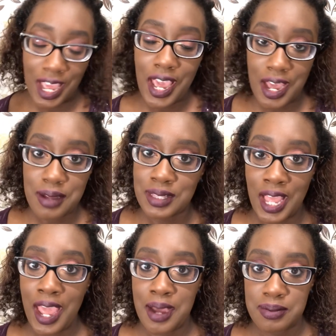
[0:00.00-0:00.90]

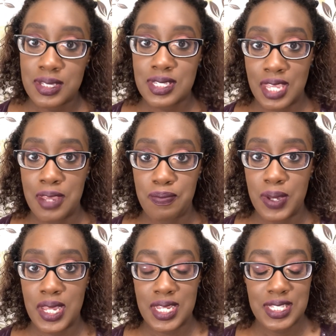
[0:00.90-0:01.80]
that helps keep
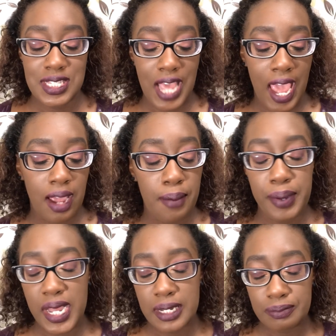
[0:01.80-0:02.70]
it intact.
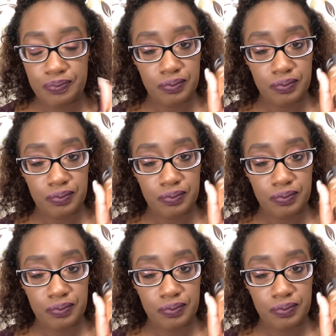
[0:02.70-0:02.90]
But